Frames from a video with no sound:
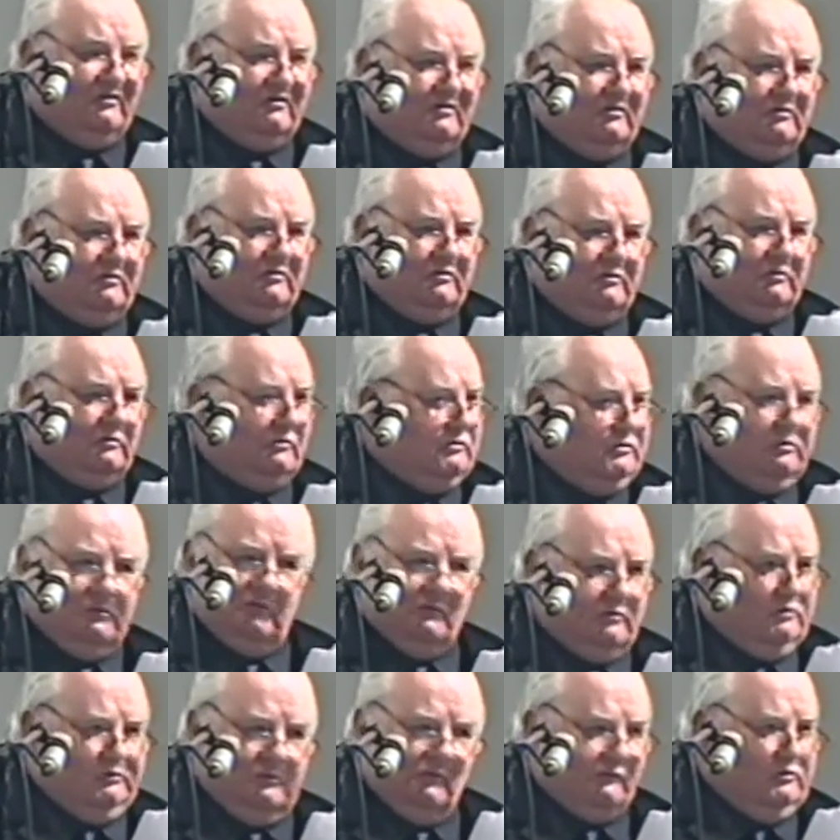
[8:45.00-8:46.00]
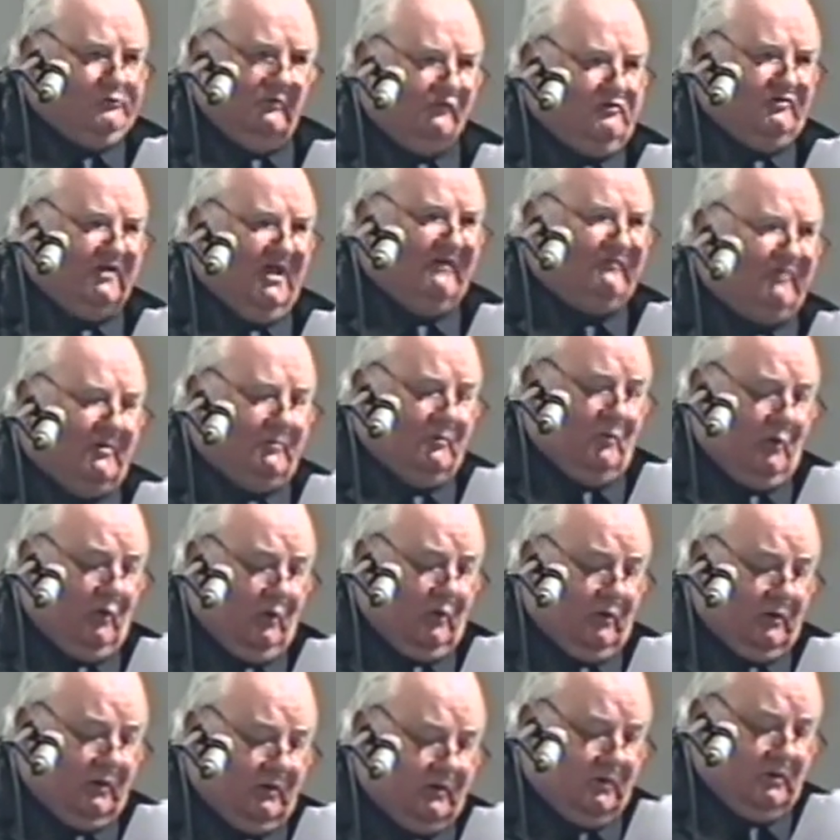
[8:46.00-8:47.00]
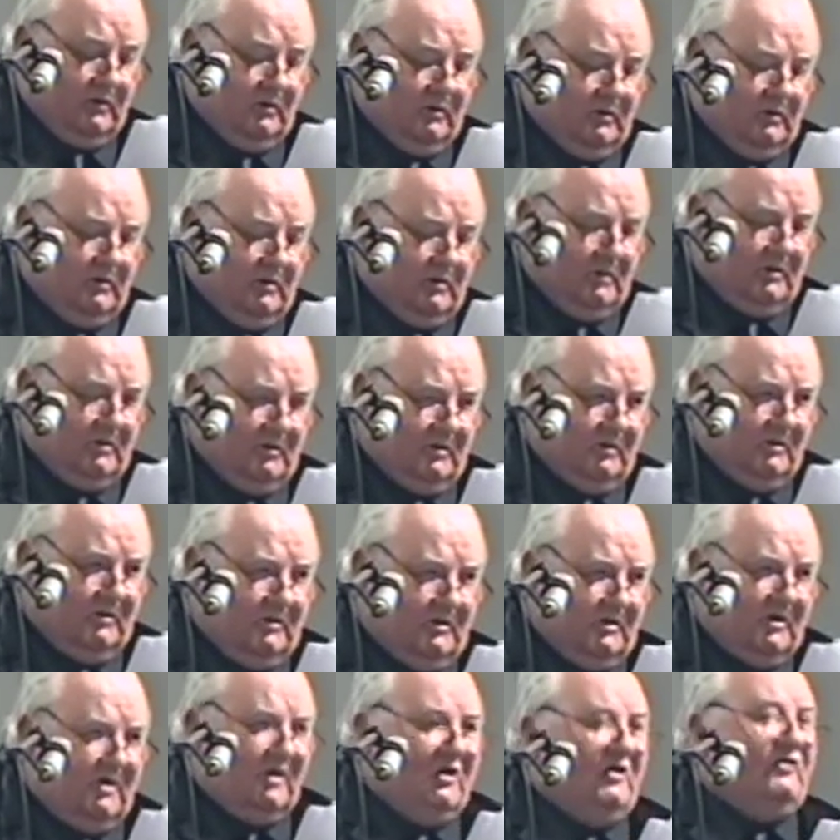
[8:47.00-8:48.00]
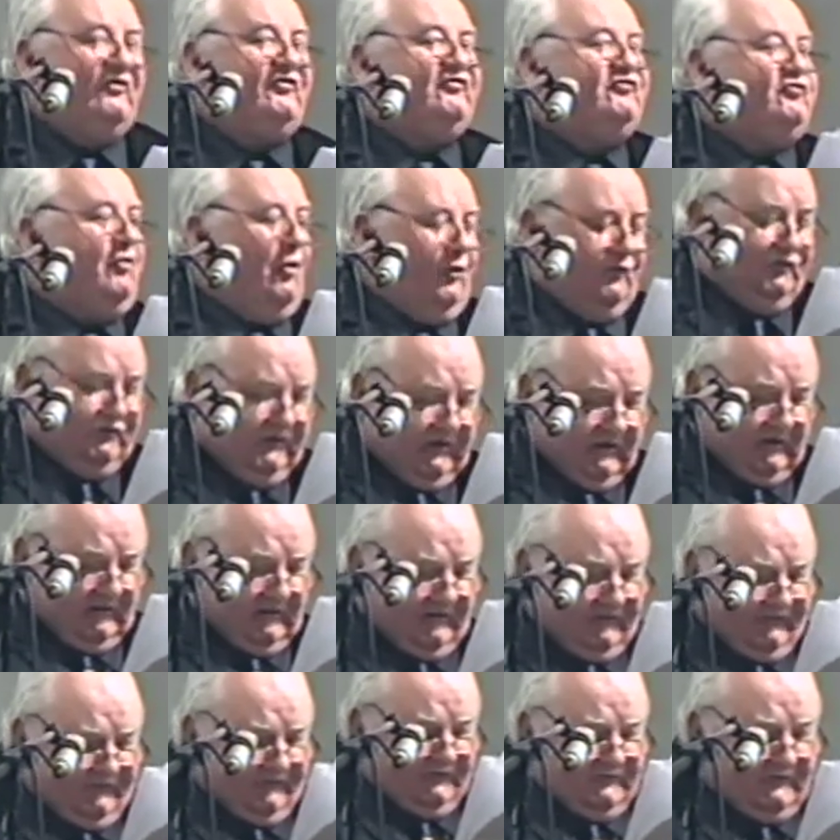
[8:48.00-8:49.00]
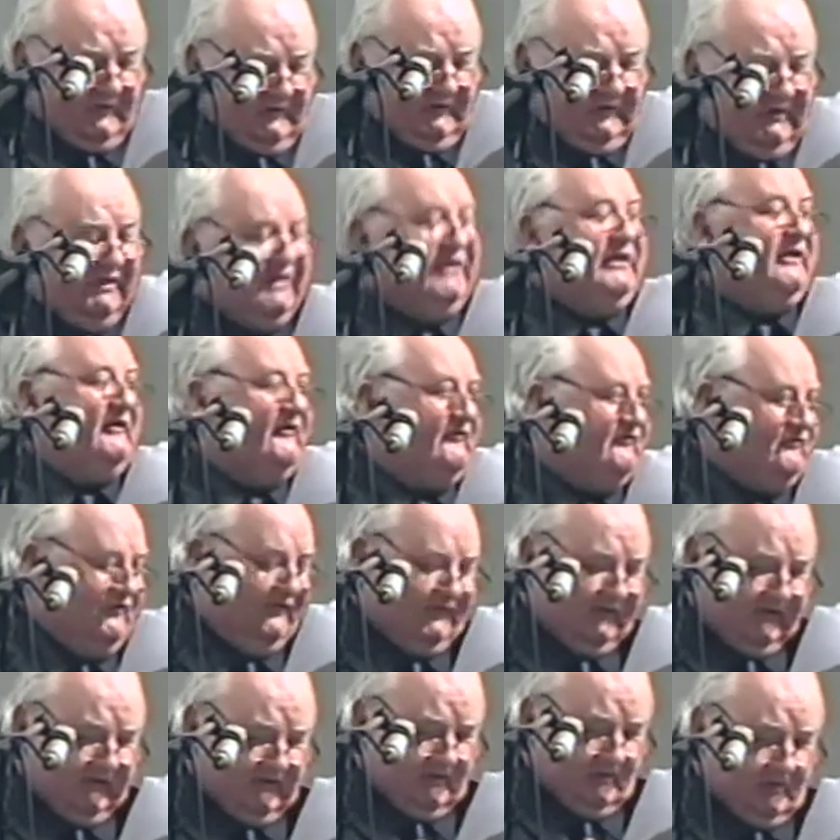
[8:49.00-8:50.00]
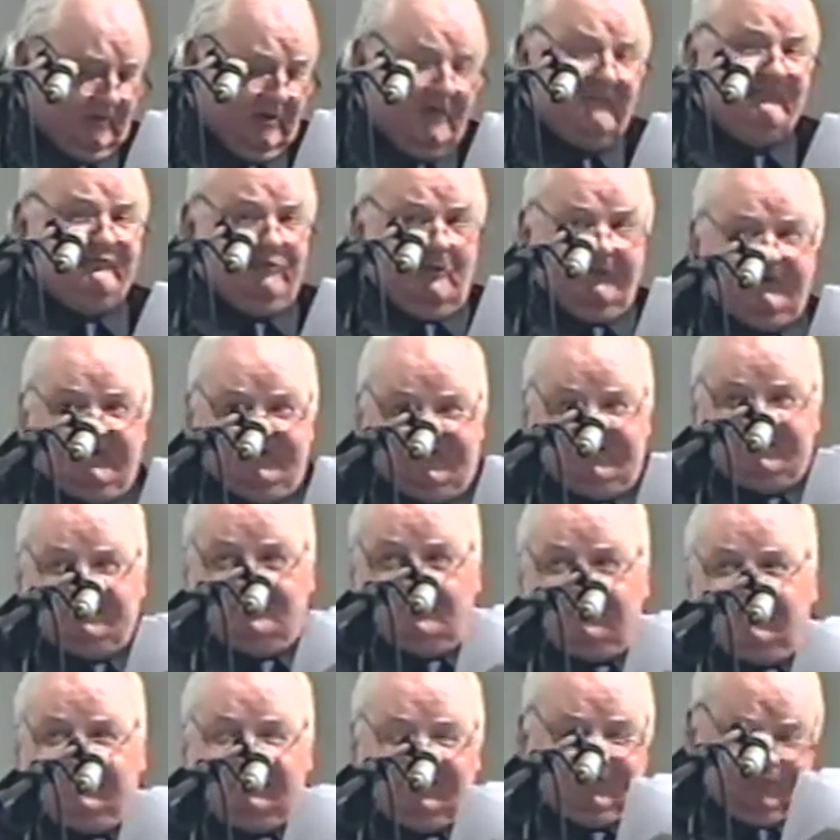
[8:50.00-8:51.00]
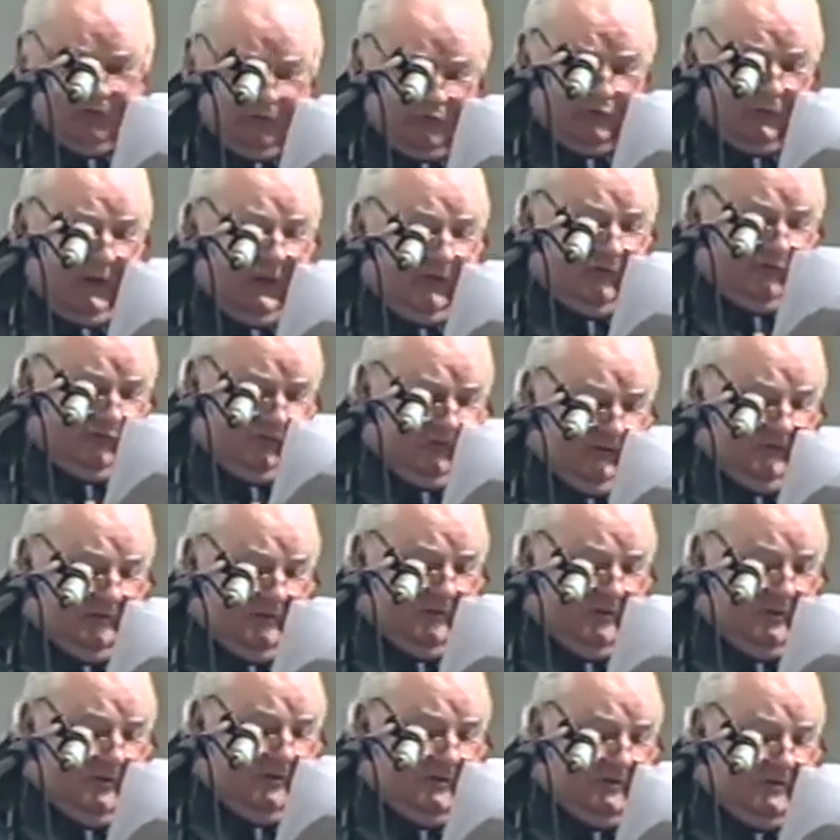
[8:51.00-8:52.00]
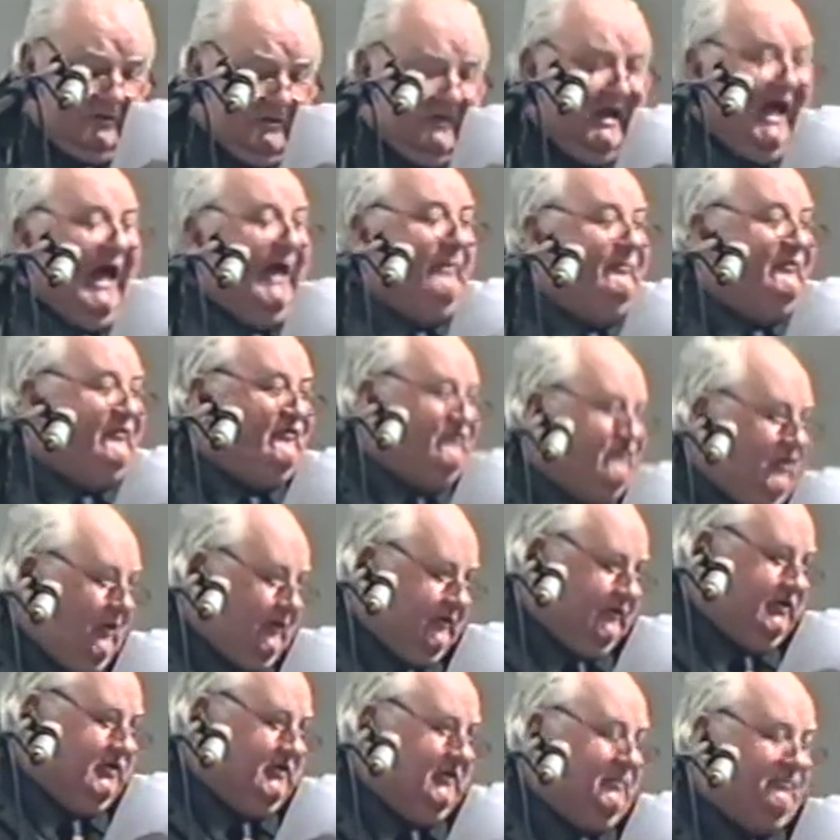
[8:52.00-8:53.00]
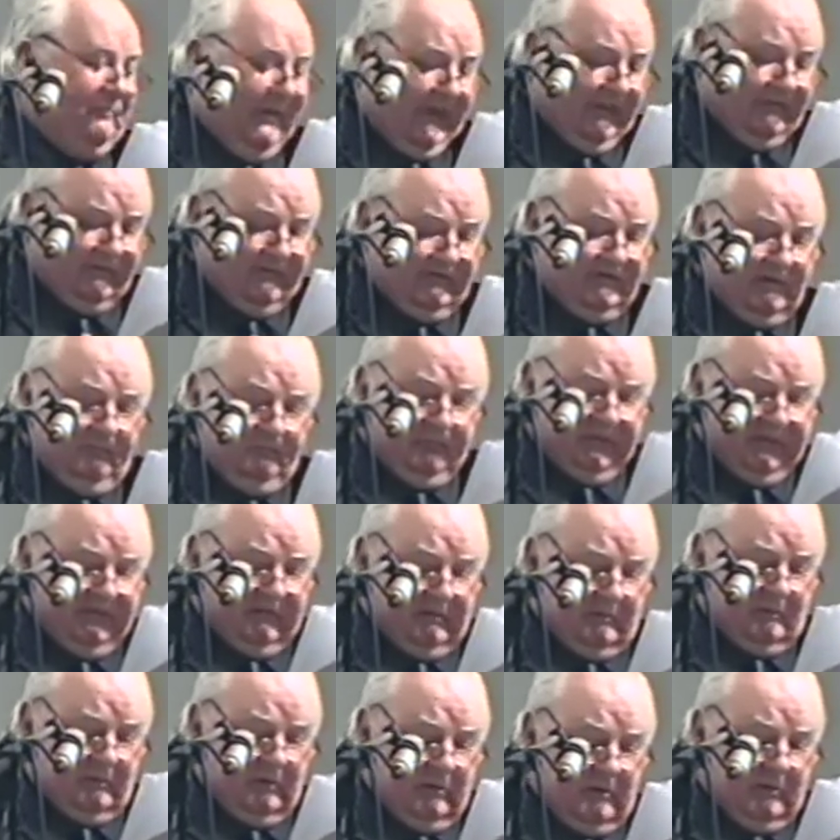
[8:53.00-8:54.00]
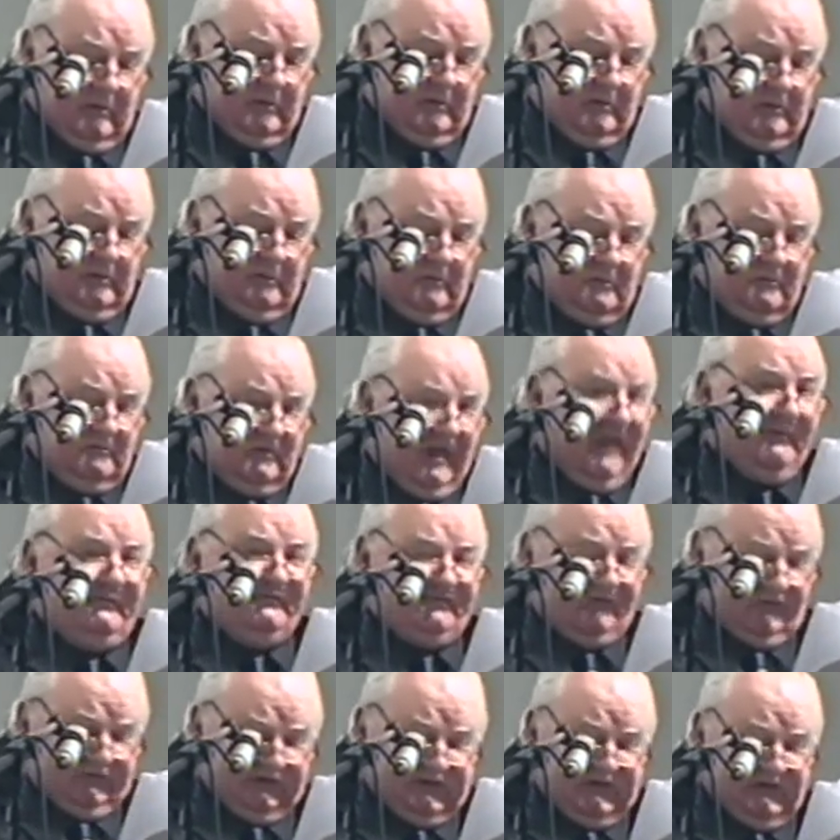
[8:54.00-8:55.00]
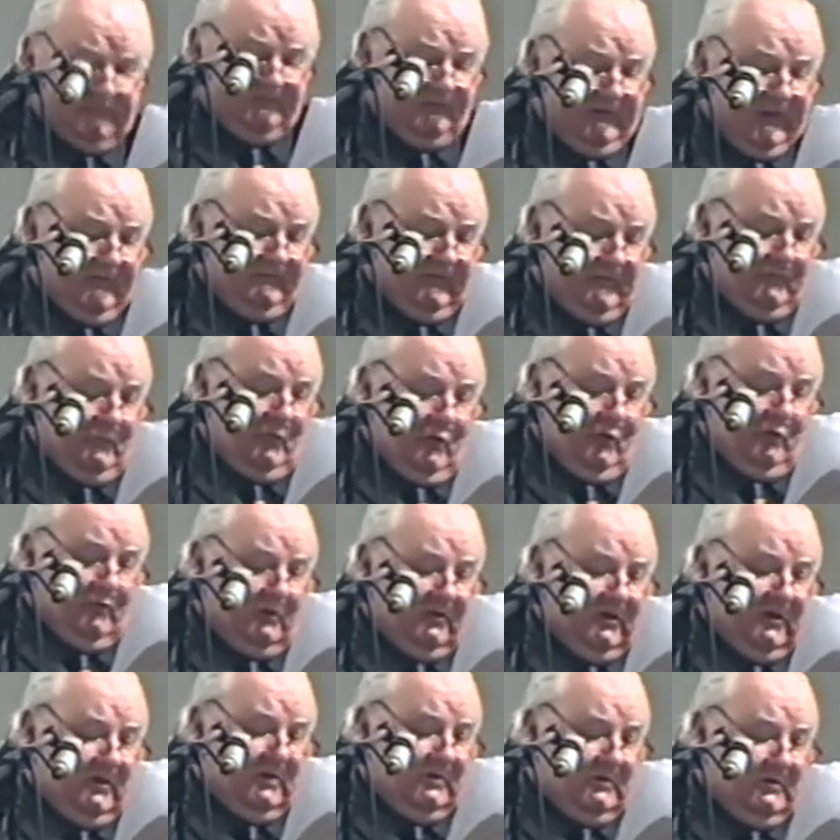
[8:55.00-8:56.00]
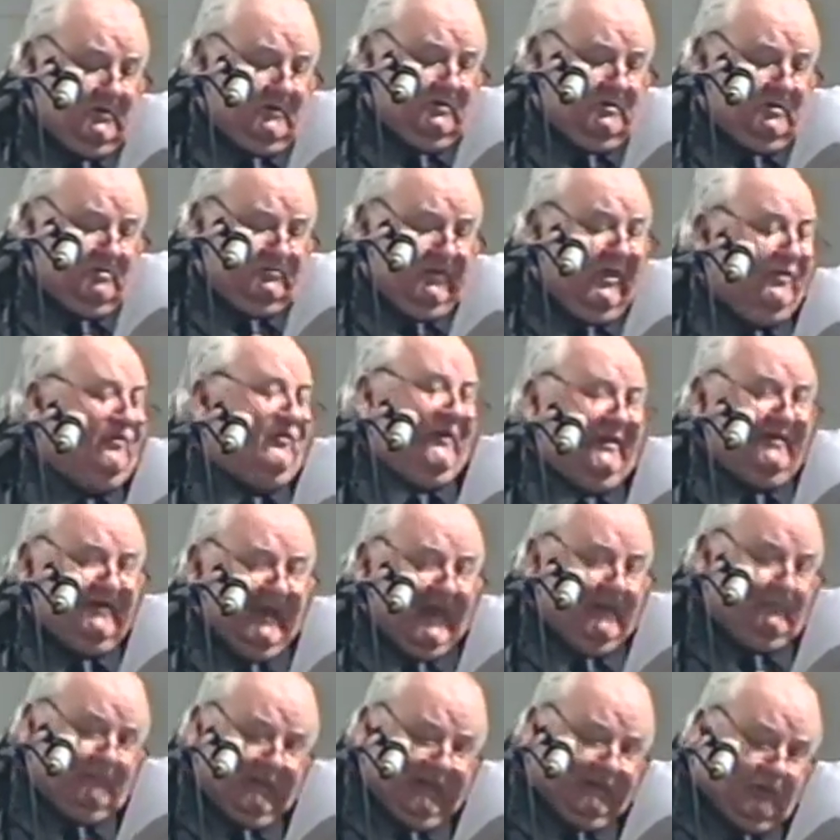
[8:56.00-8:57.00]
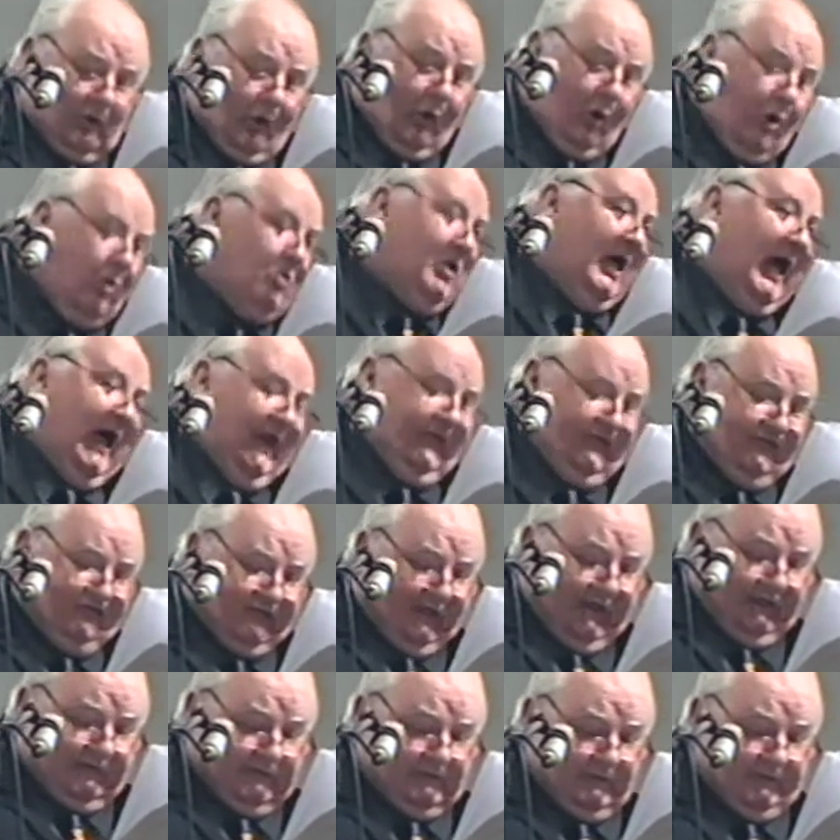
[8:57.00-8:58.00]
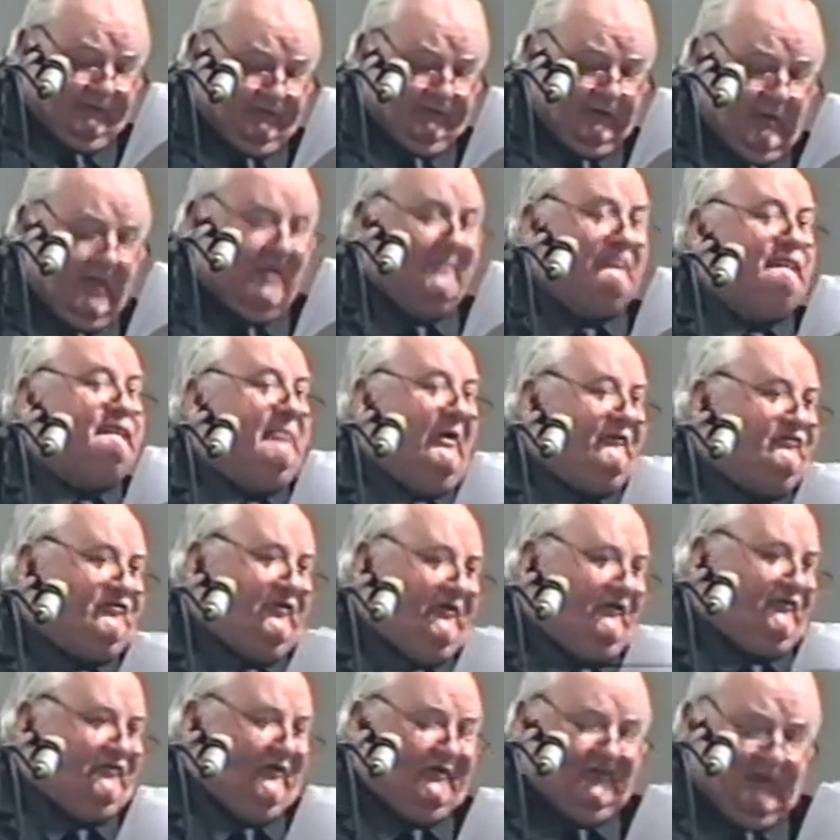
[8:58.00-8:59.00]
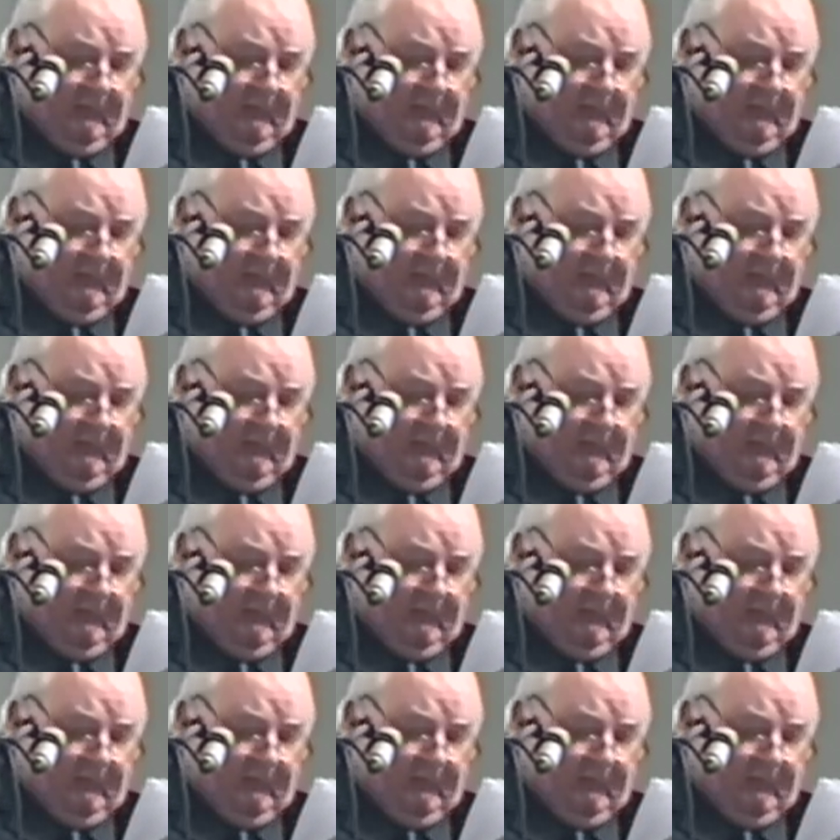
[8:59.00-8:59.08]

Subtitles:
Nevermore. So, dear listener, here's the deal, for the story's true and real. I'm stuck here pending appeal. I'm stuck here forevermore. They think I'm like all hijackers, murderers and completely crackers.